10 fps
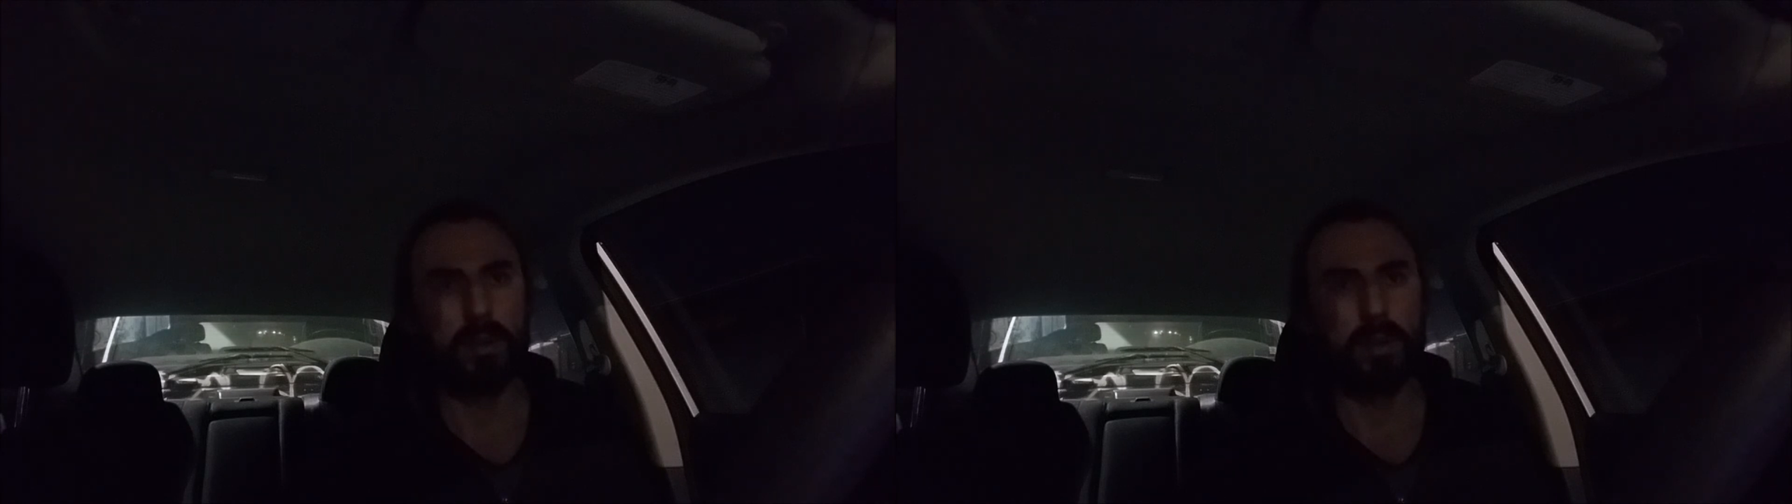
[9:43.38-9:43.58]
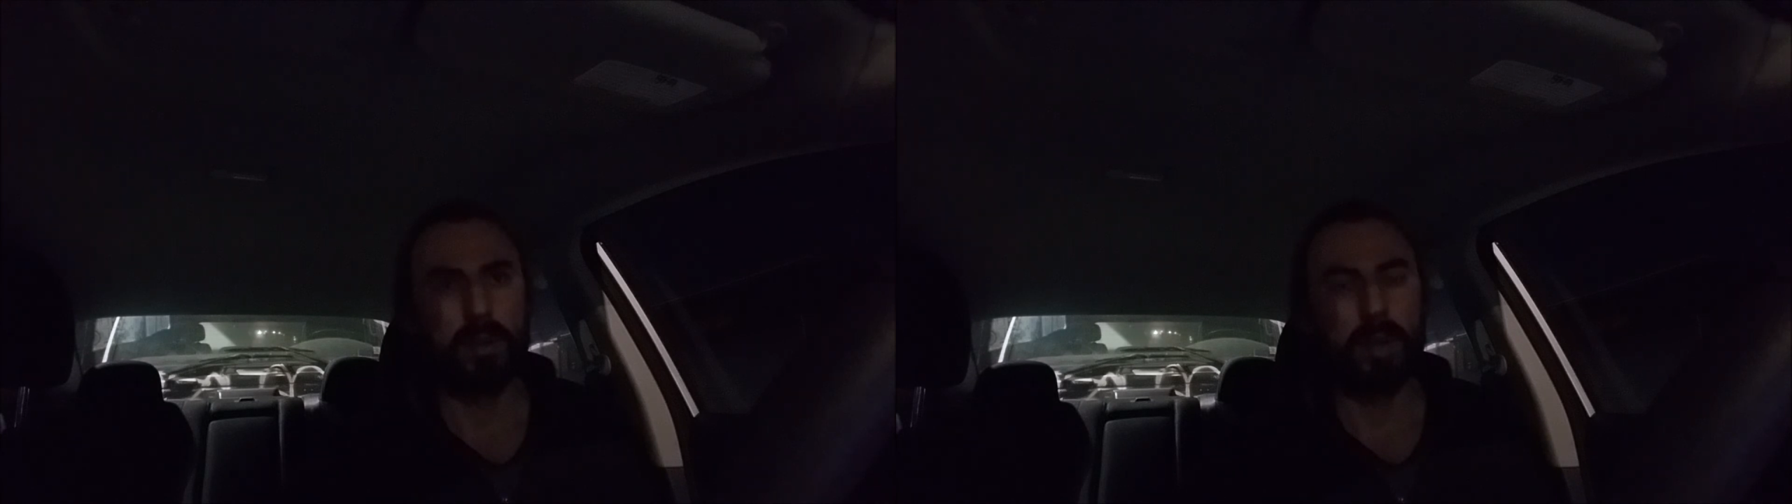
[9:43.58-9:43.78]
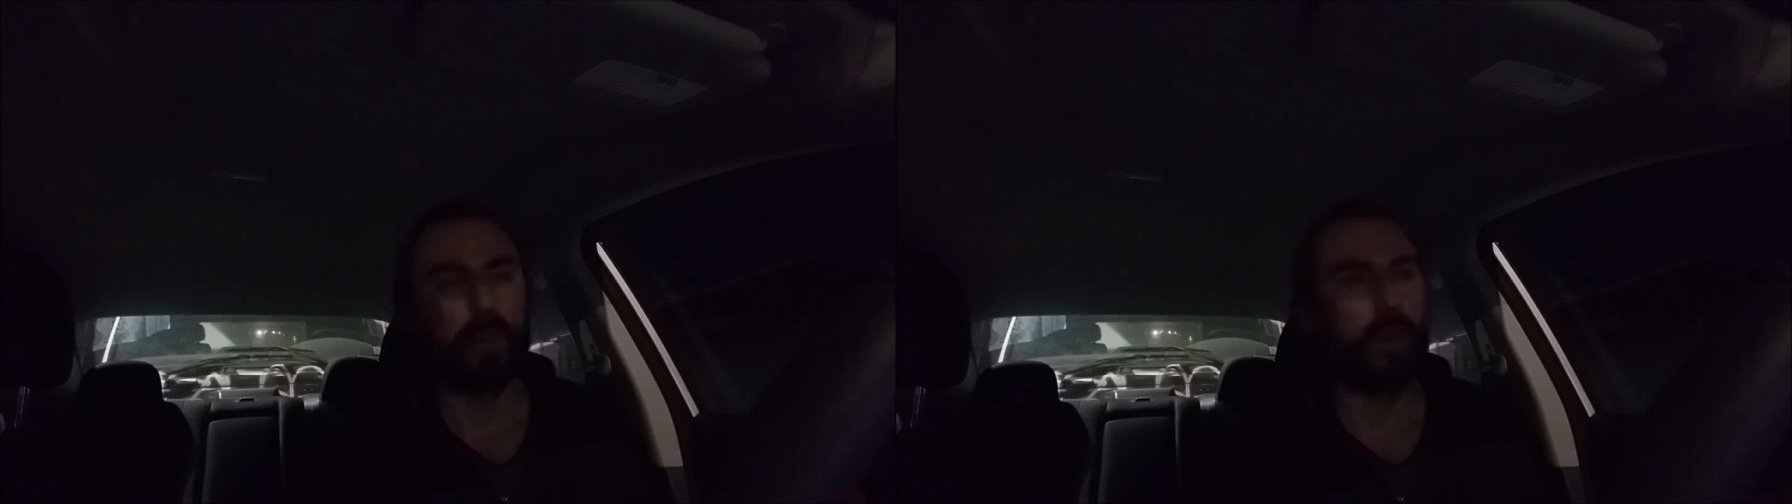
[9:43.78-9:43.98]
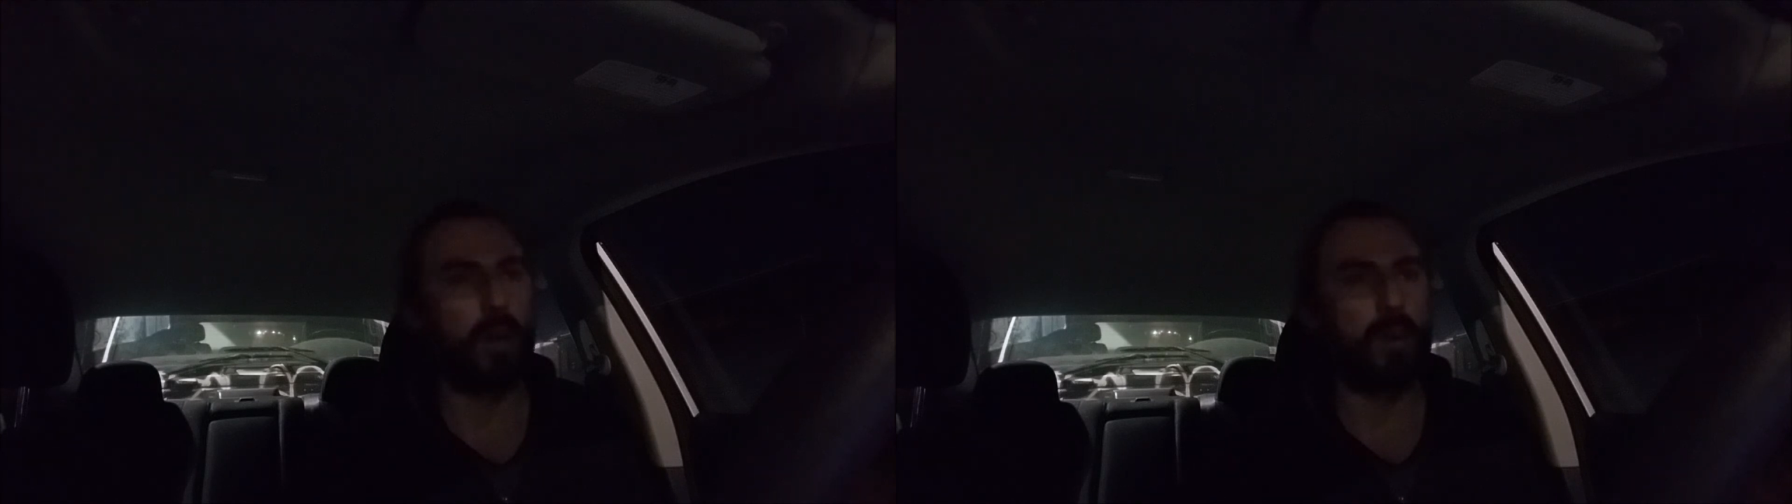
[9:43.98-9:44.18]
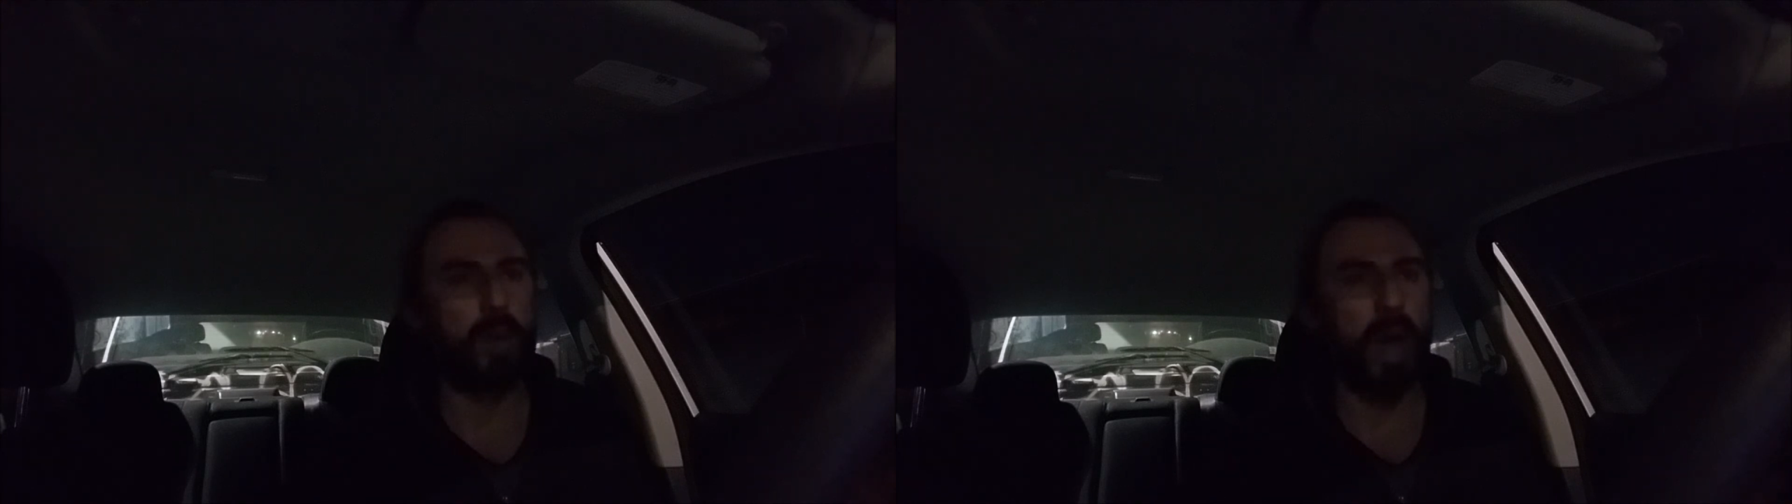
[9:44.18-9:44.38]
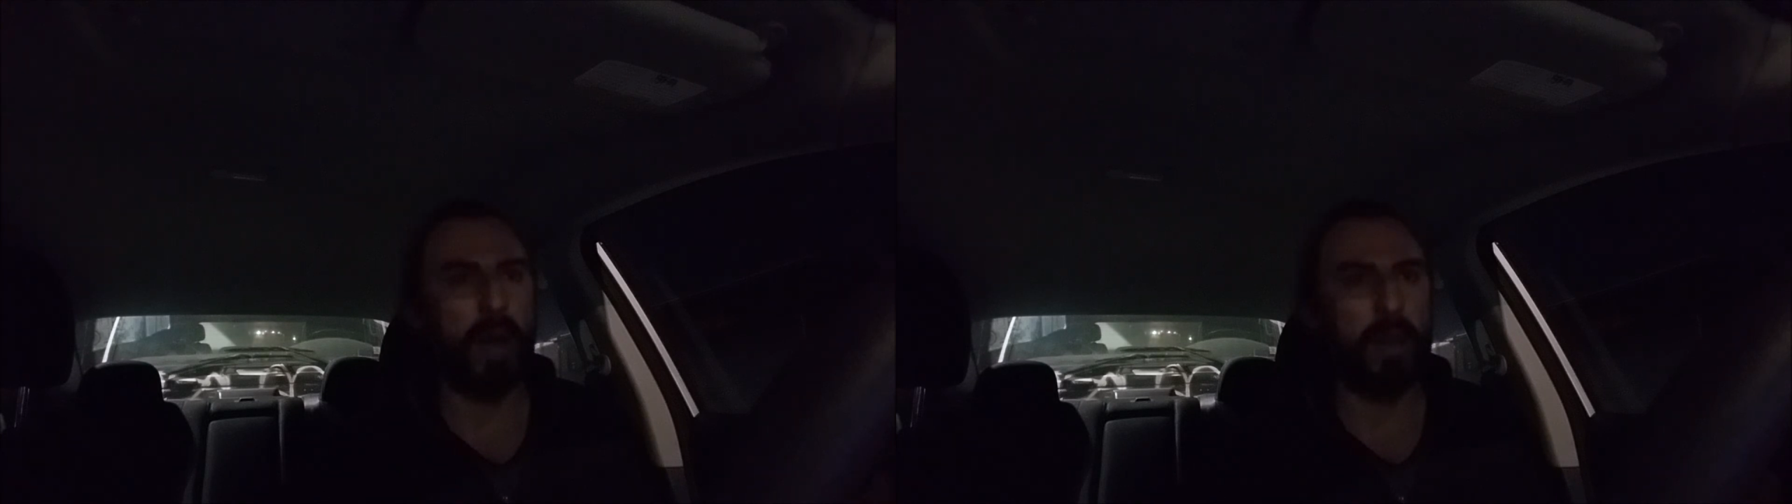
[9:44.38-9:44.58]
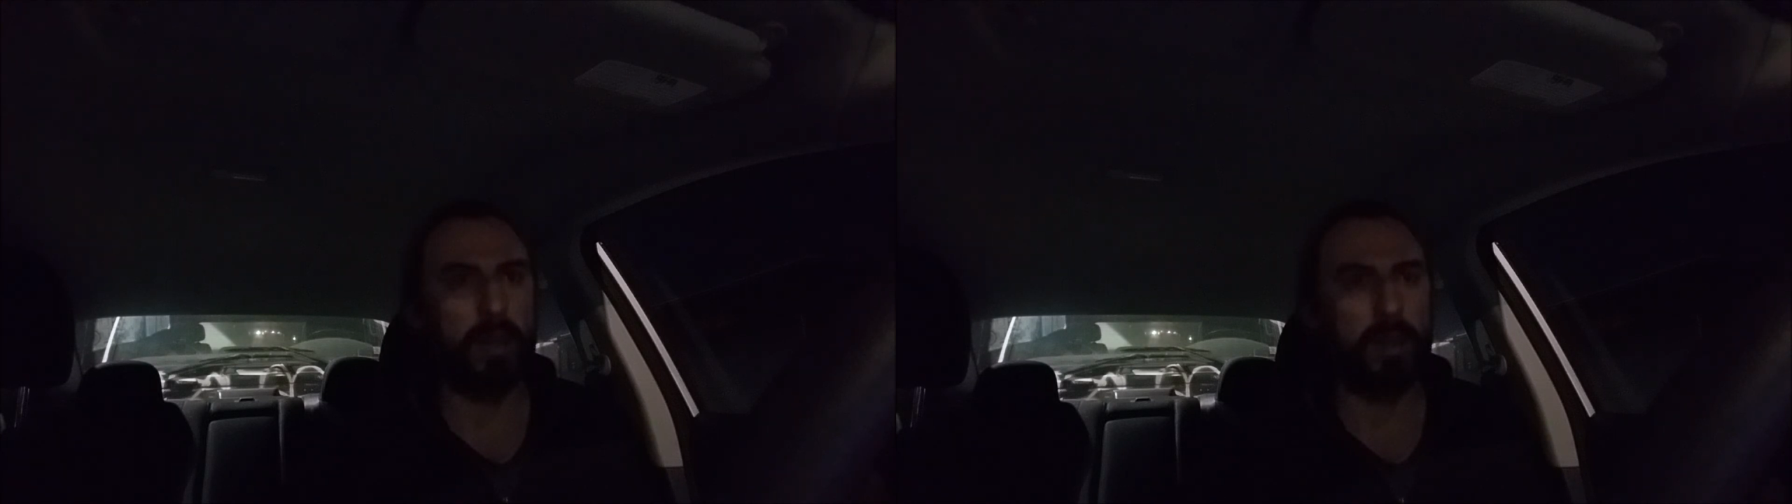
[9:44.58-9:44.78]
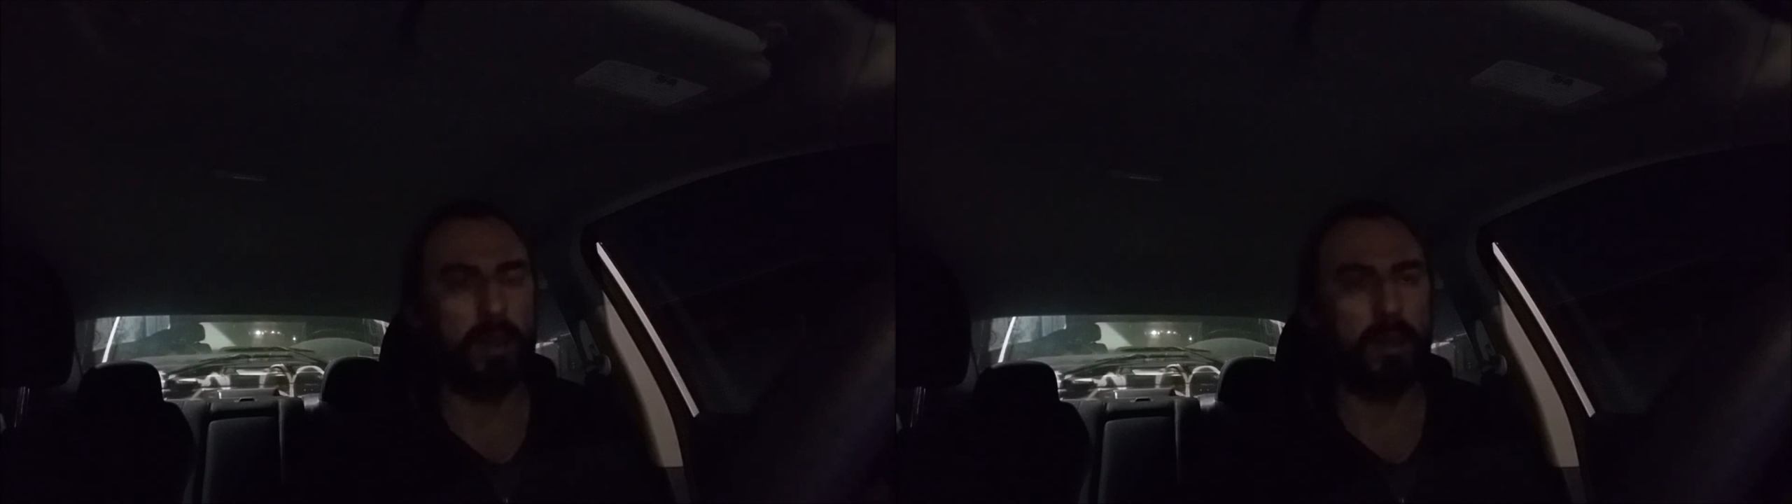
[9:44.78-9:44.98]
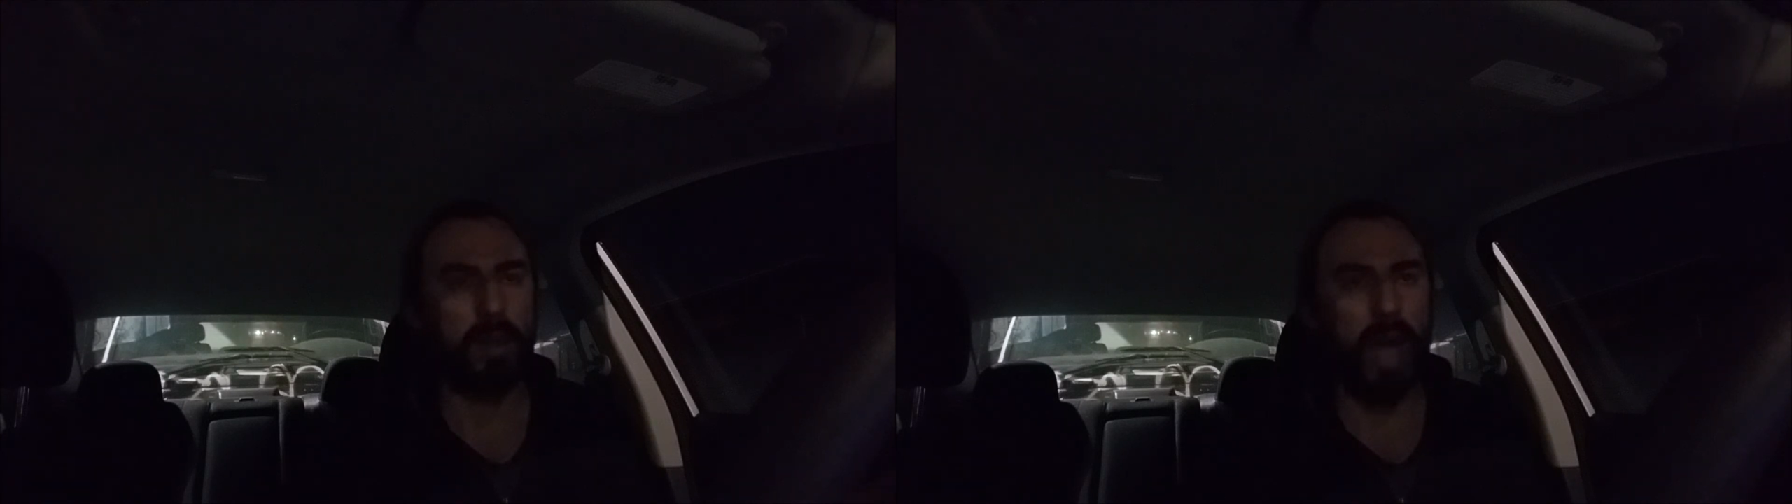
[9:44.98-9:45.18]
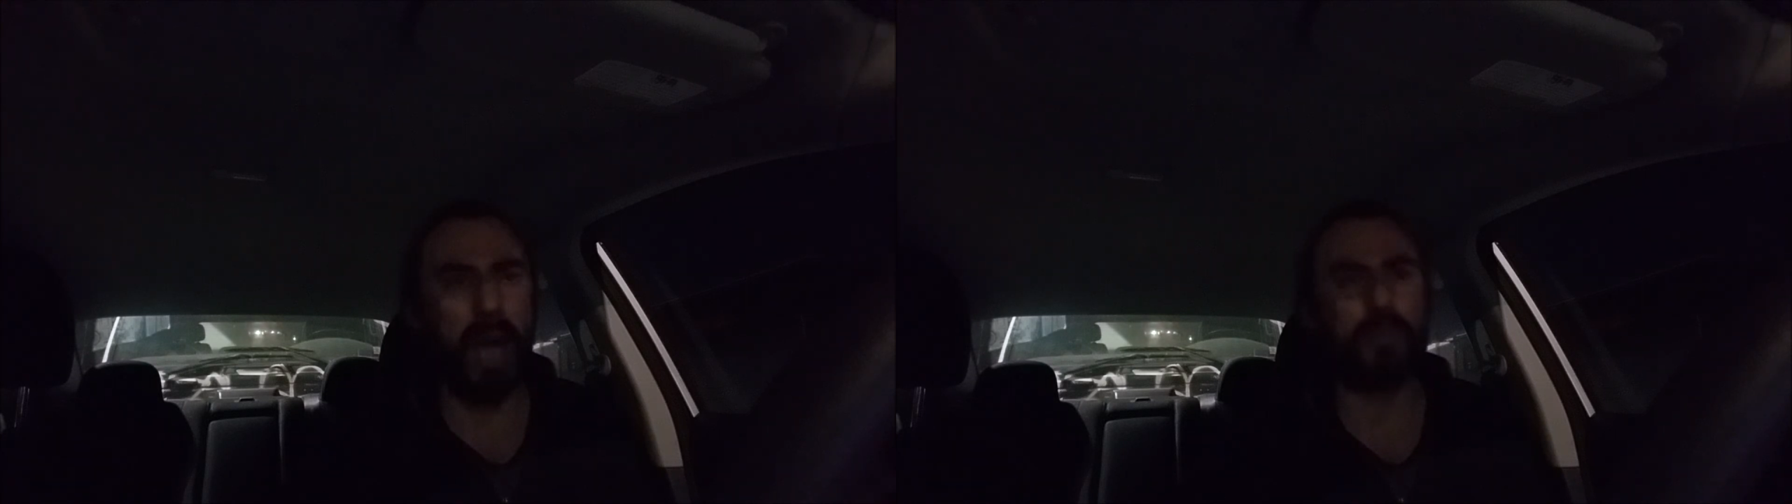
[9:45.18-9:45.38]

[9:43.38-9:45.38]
And we're coming back. Half